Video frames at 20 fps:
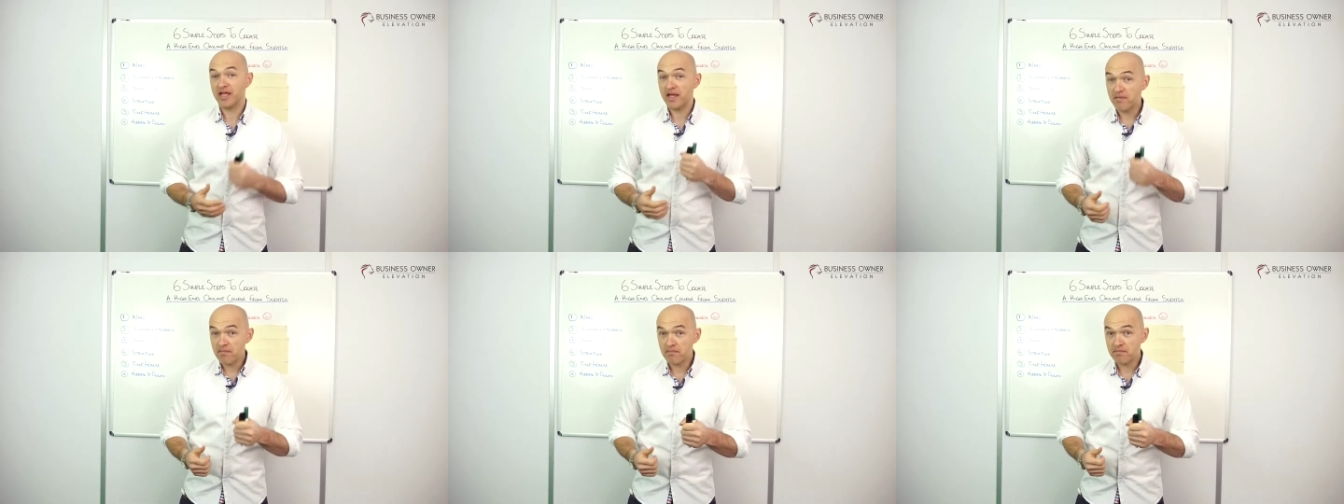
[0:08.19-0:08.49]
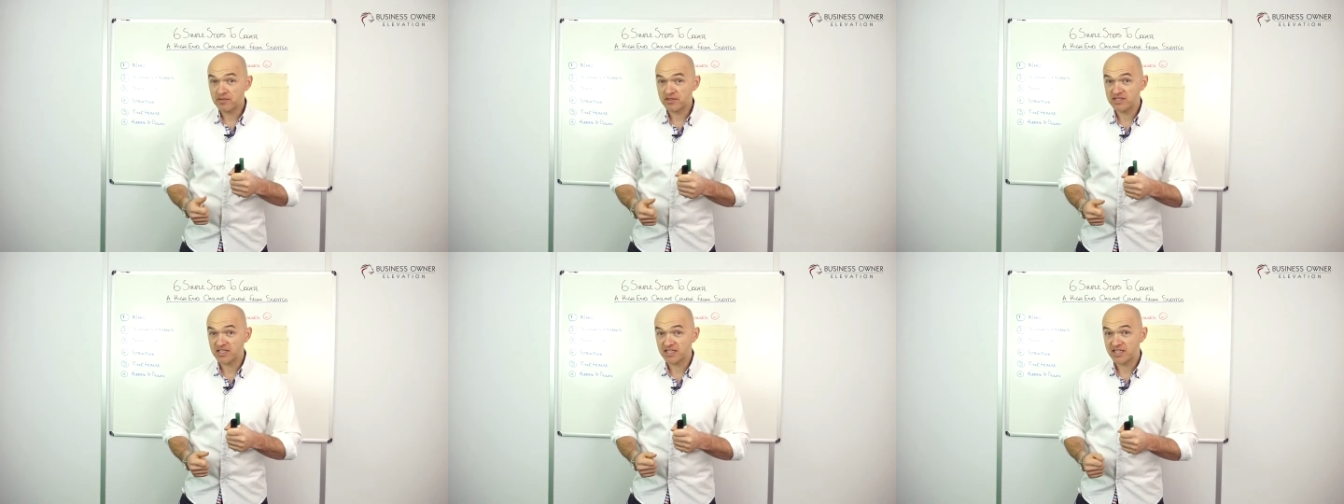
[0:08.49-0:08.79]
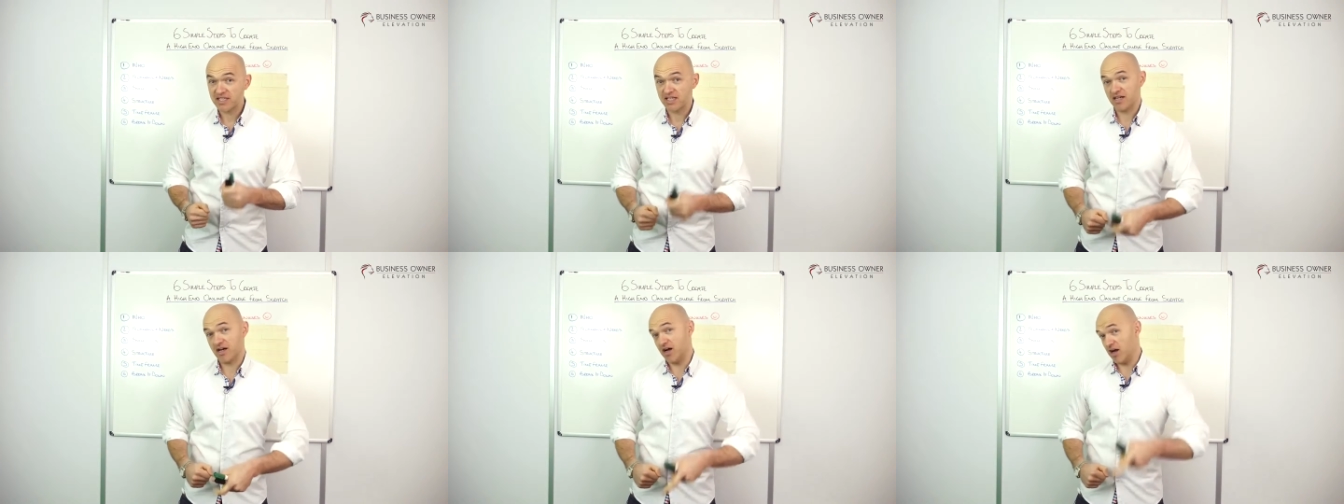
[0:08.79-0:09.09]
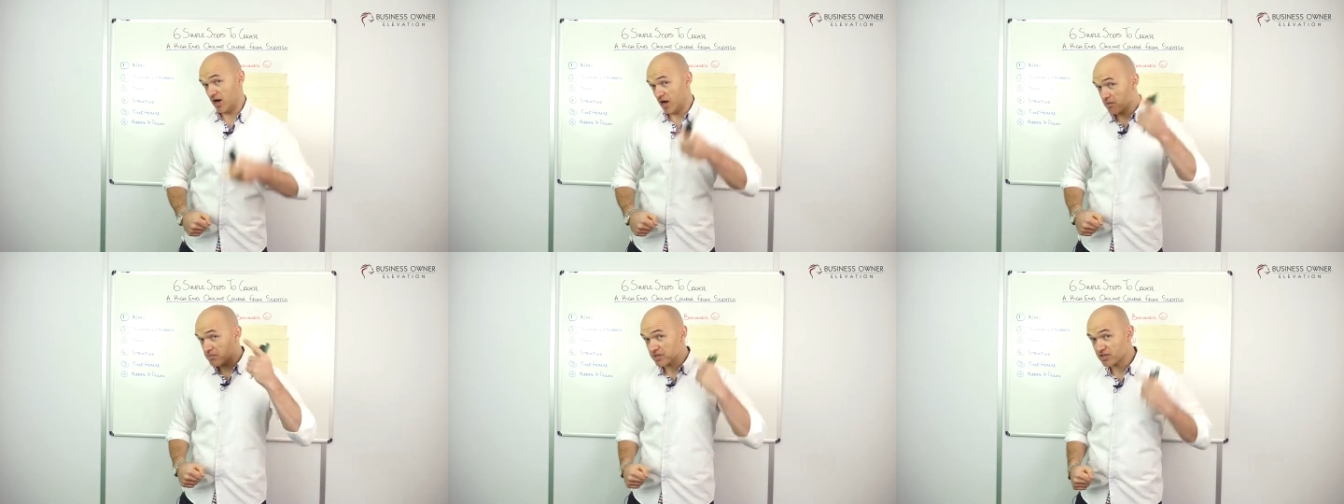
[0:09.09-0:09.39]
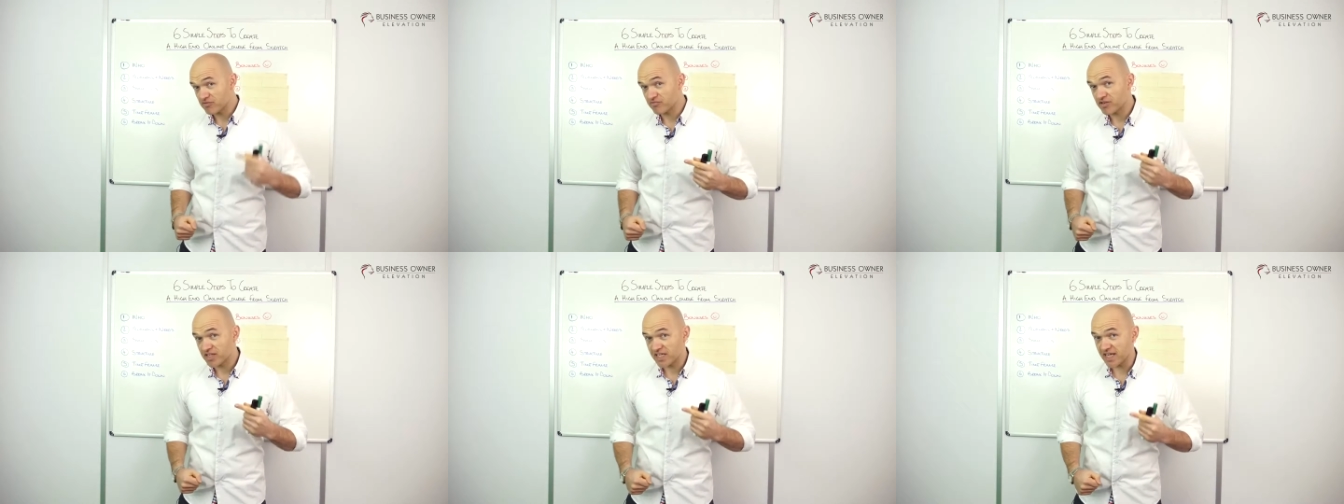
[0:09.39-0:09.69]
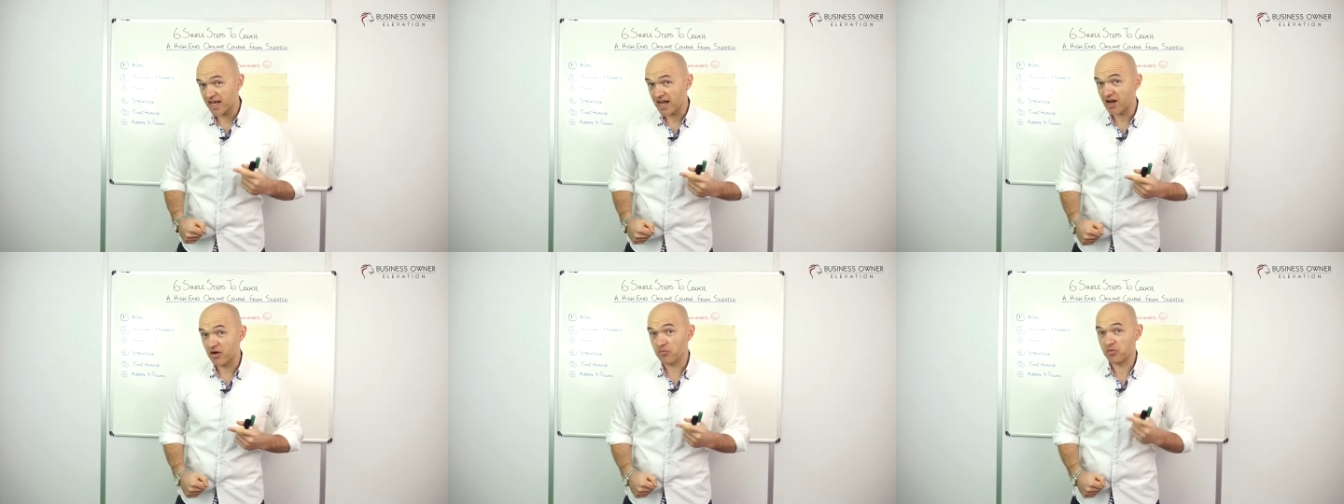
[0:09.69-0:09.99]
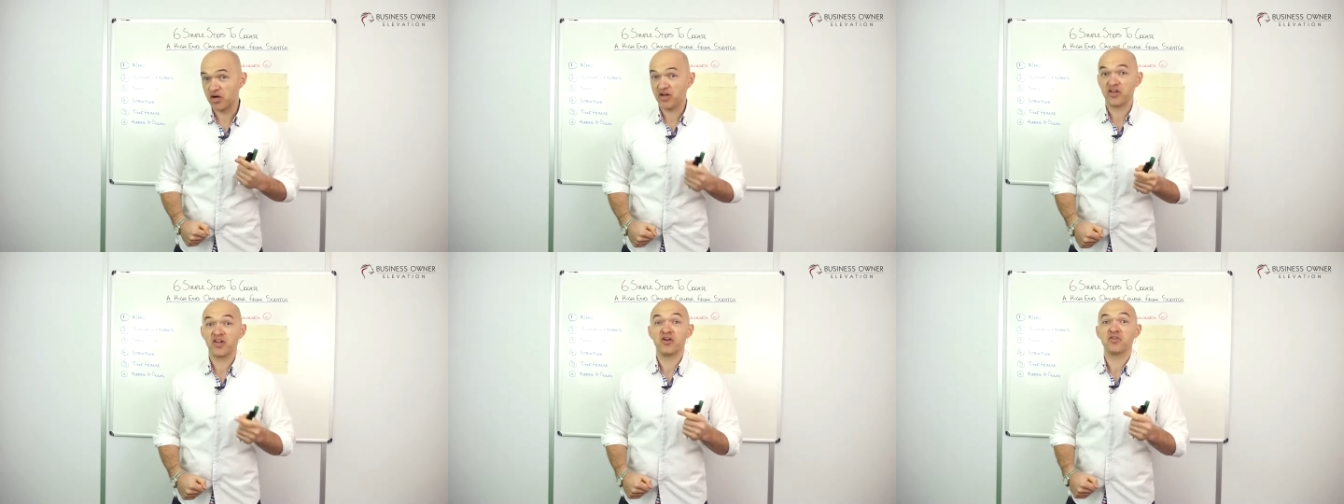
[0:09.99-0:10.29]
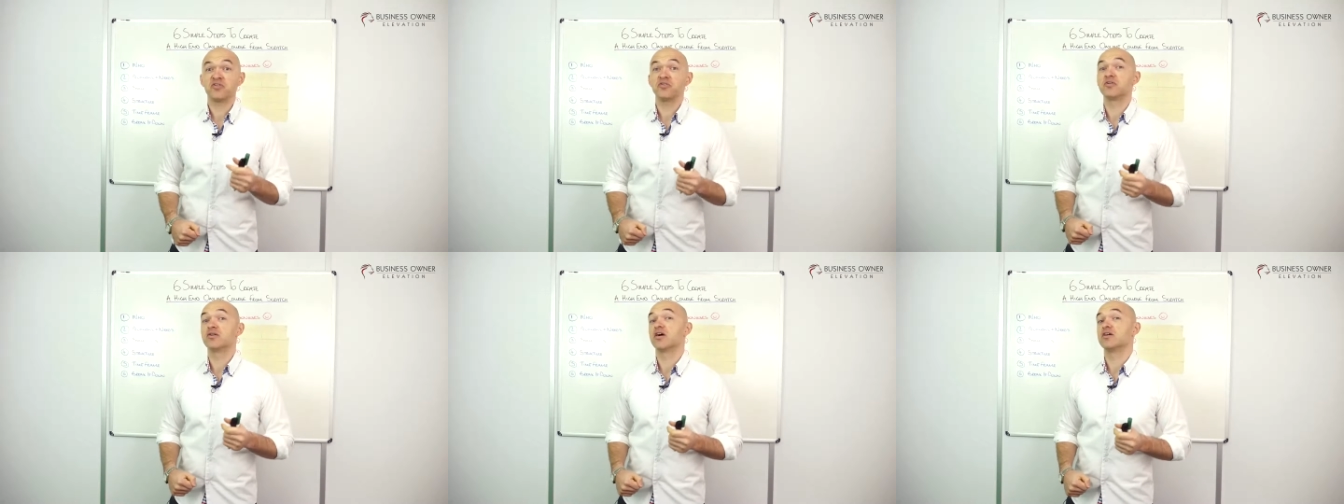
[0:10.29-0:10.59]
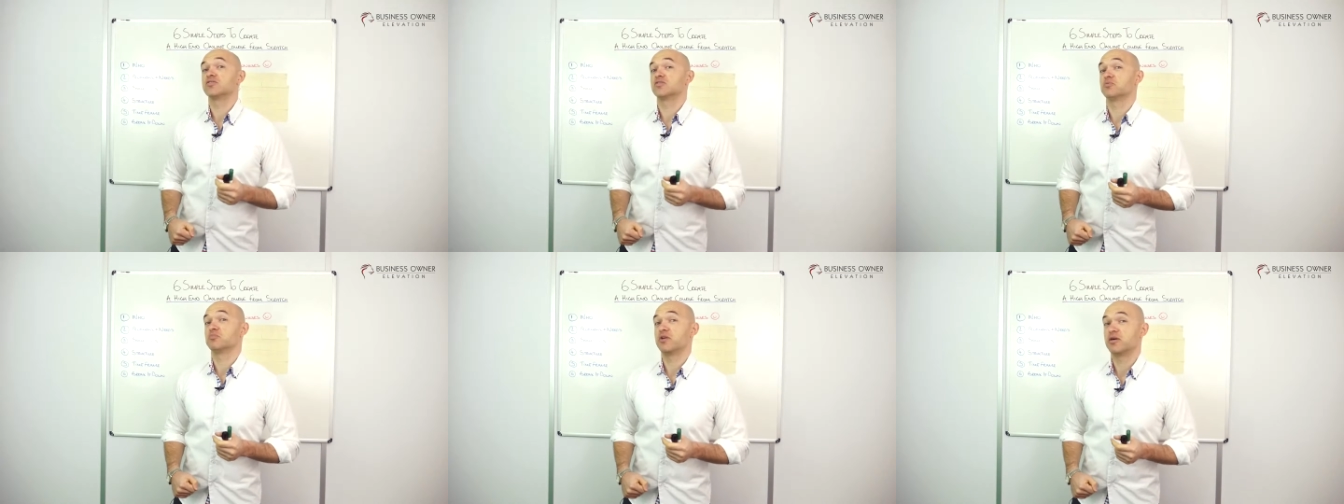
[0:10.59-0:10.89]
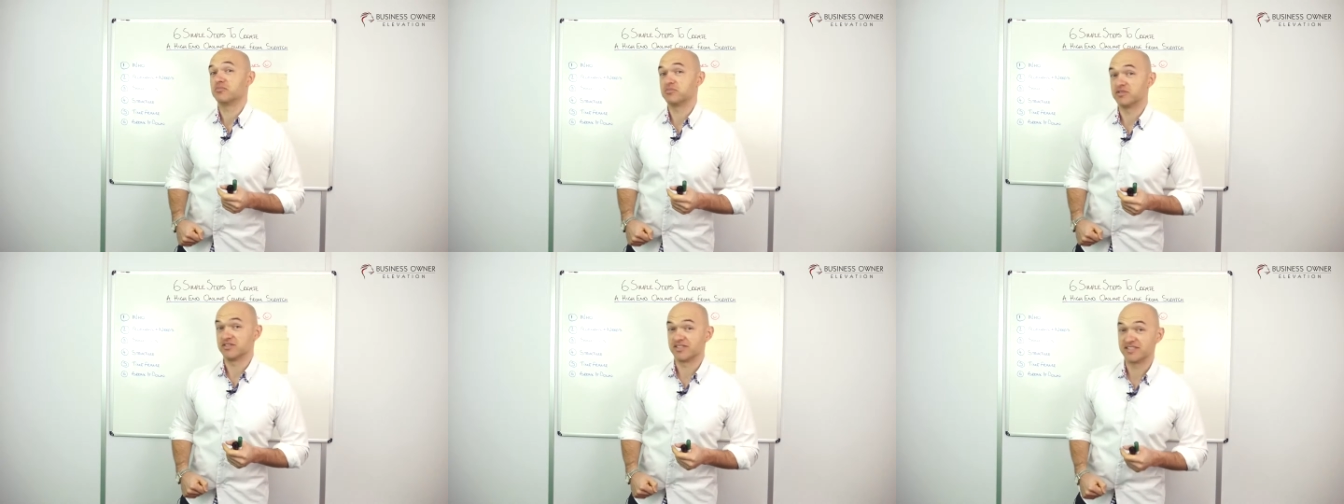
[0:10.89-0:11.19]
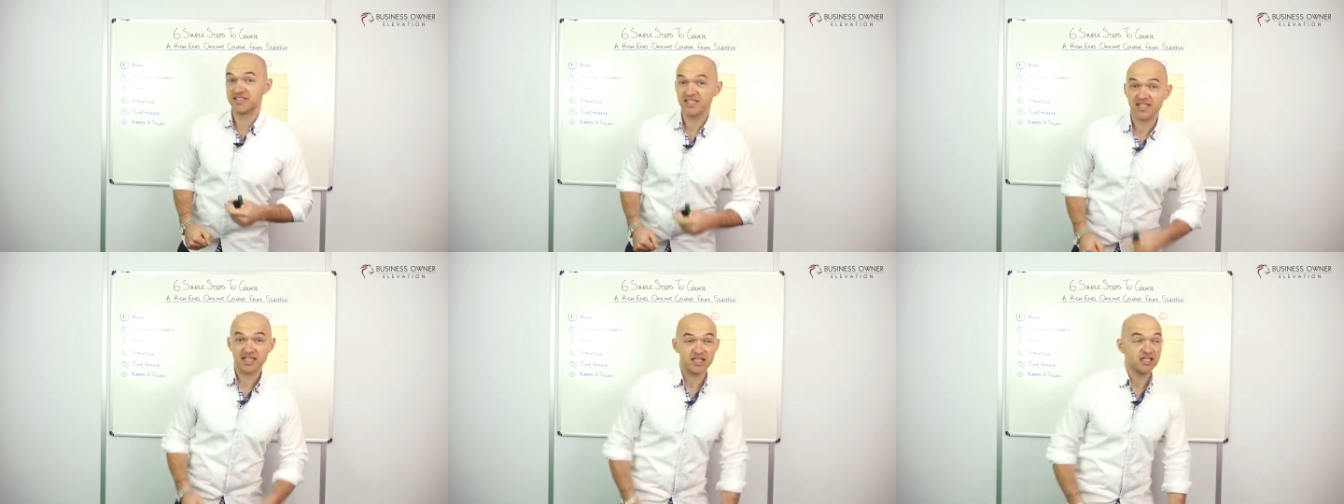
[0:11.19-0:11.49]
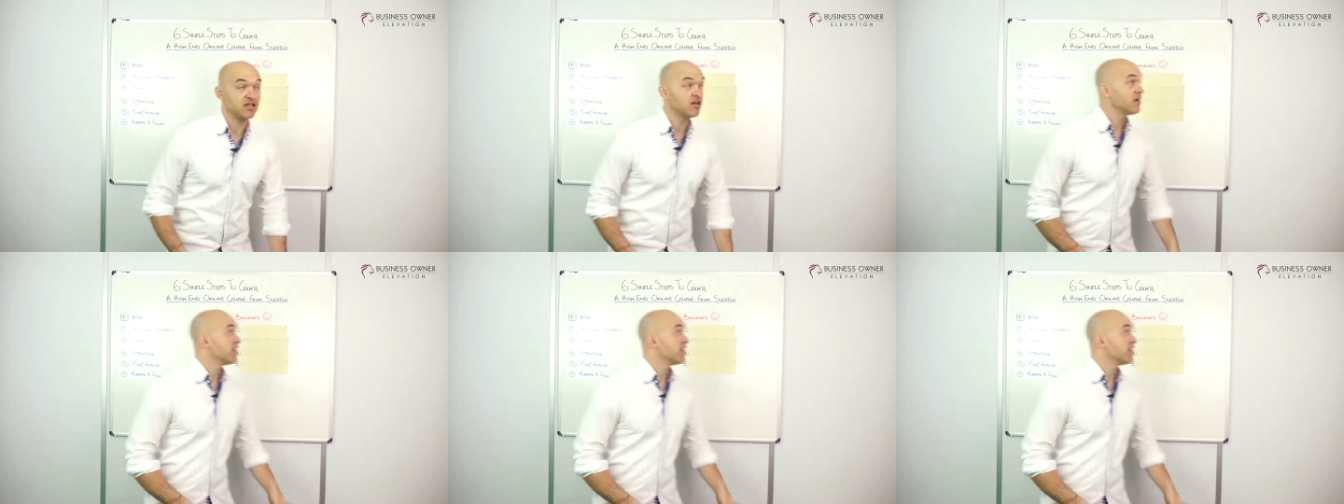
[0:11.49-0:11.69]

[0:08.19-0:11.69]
In particular, I'm going to read it out, but I know you guys will be able to see,